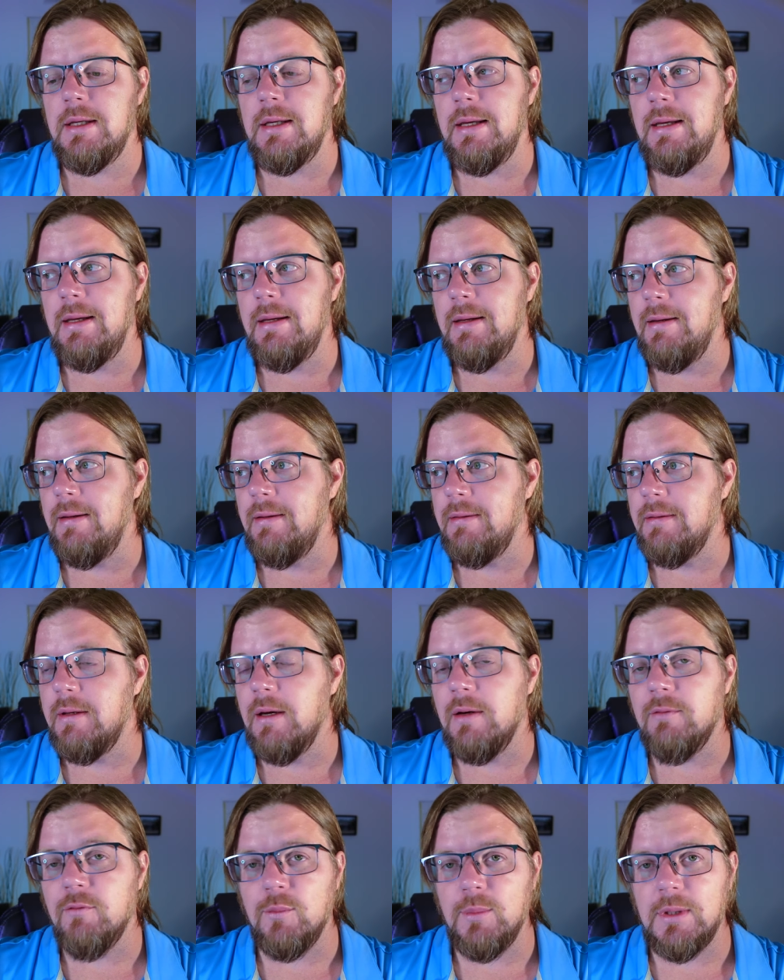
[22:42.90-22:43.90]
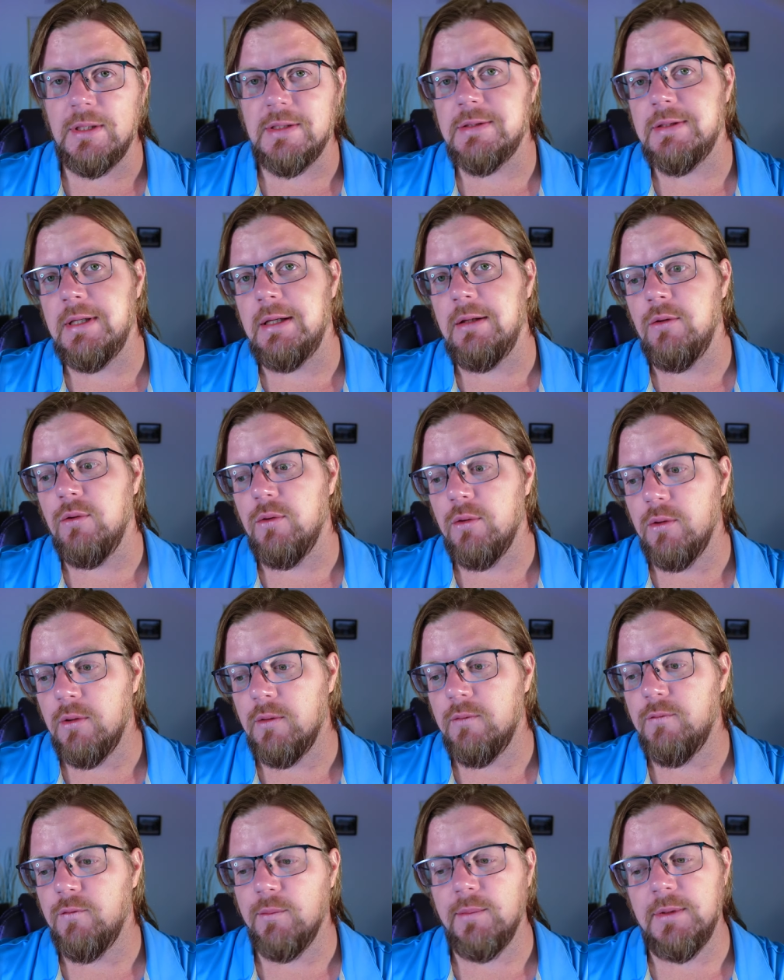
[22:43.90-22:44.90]
and governments that
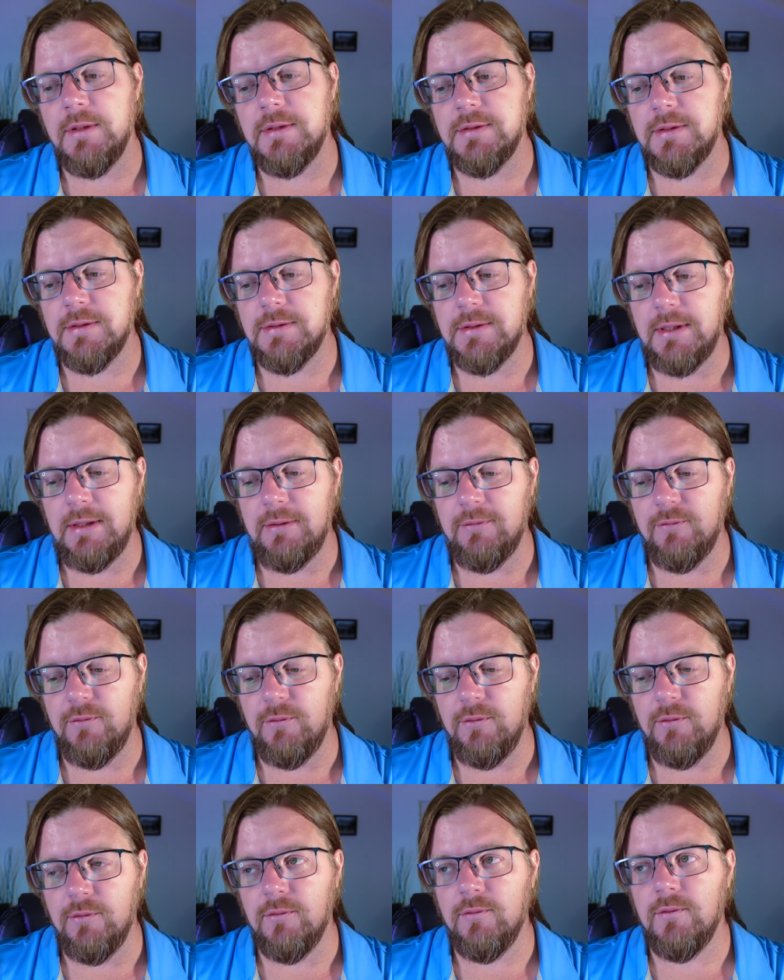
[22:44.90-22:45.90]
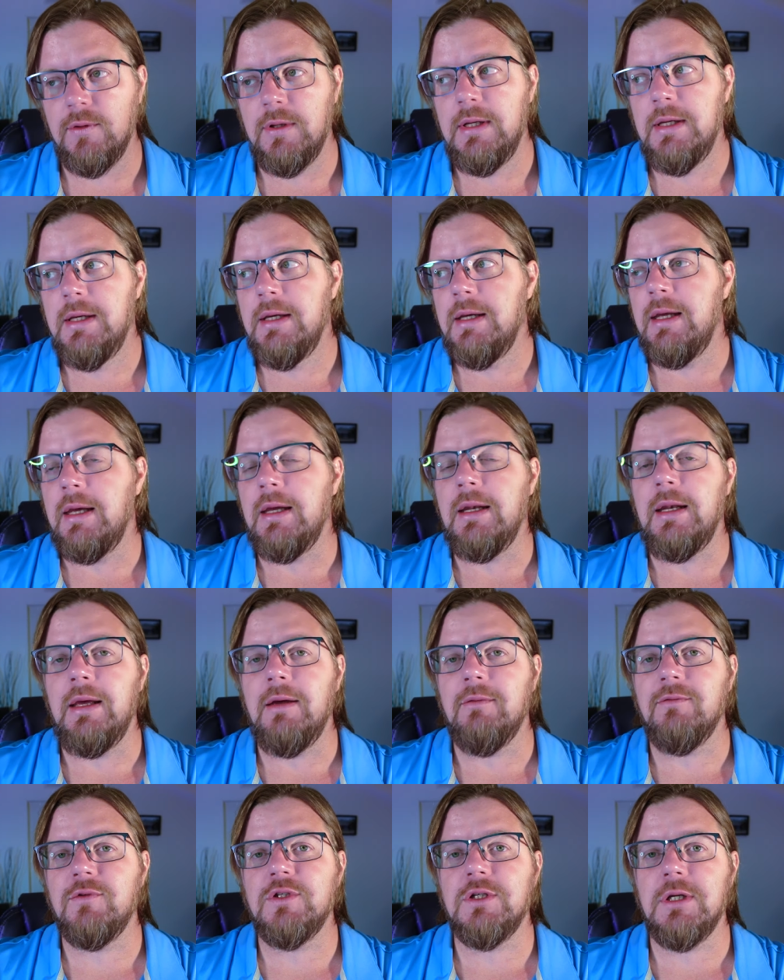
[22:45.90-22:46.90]
learned from these disasters and
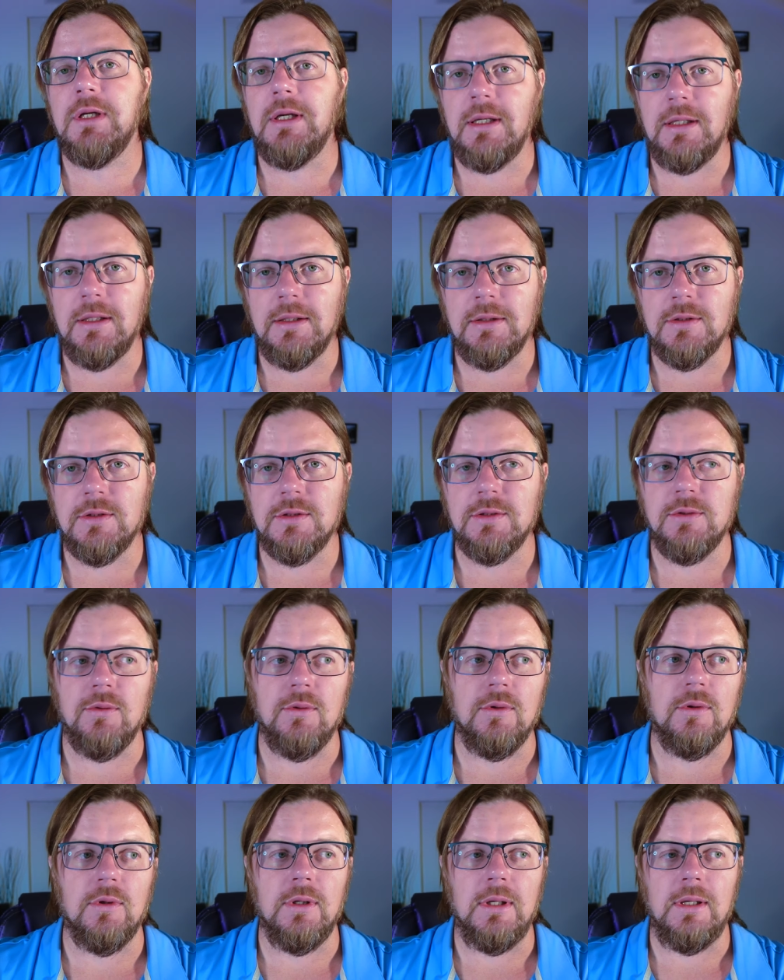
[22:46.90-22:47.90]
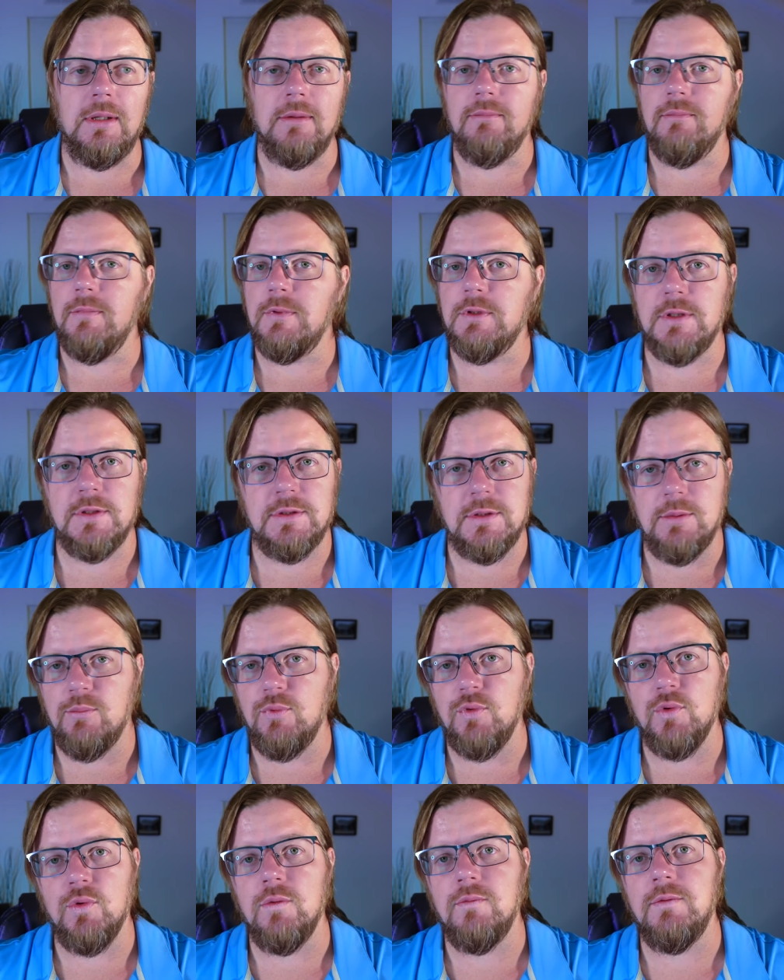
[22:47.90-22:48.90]
have changed or just
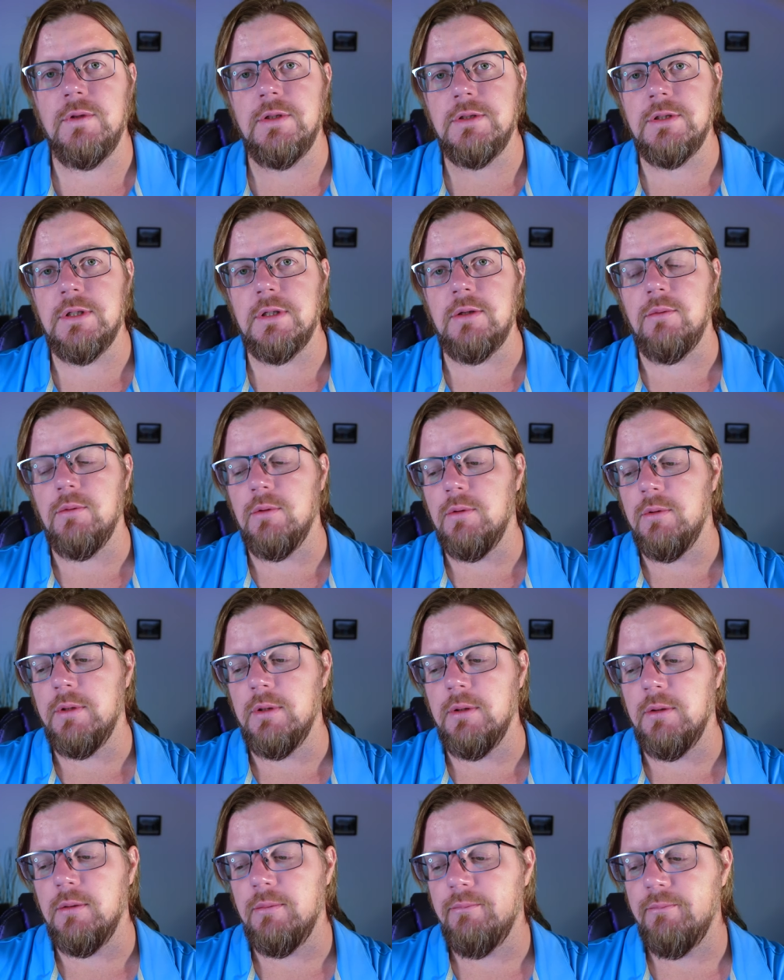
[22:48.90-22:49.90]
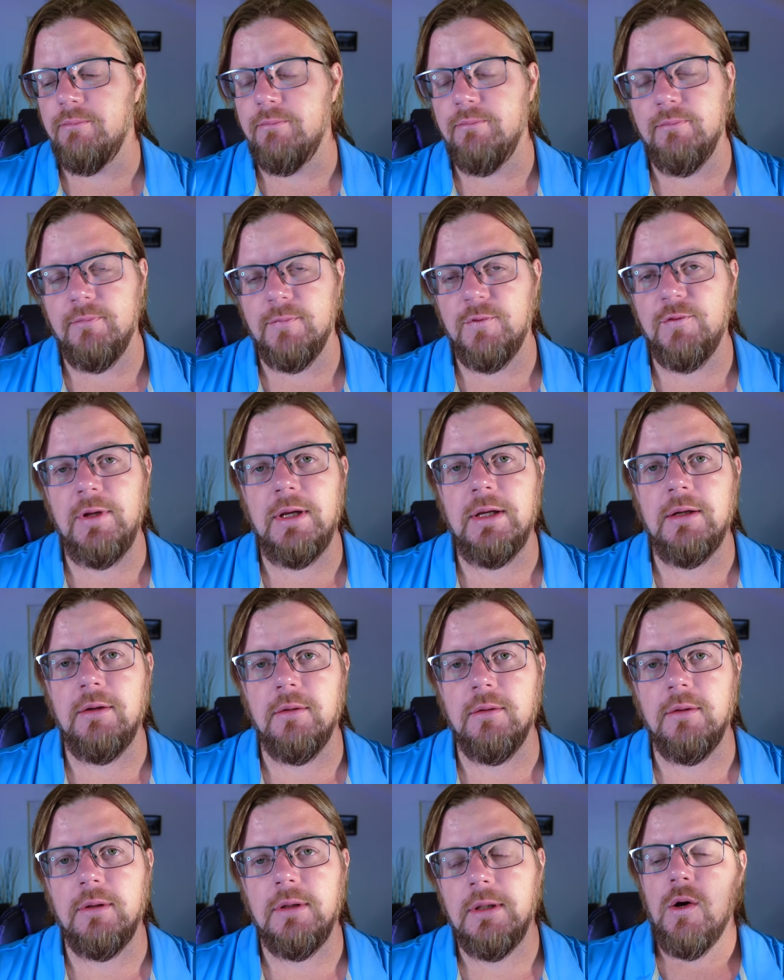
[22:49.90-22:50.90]
improved in general their
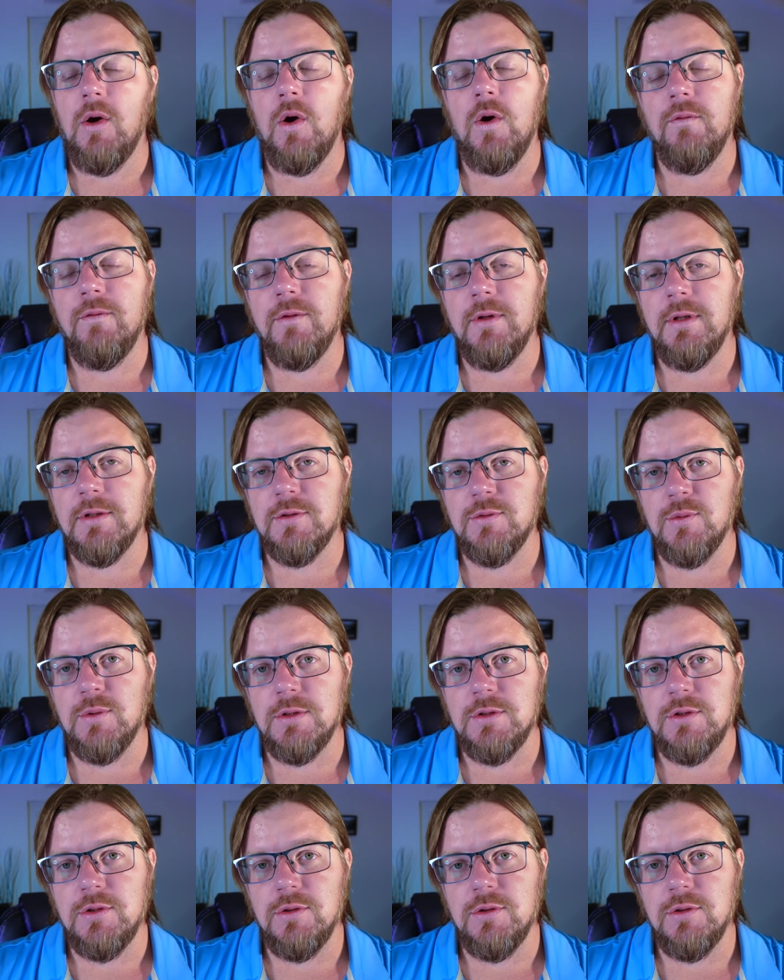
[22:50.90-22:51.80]
standard. Hopefully this wasn't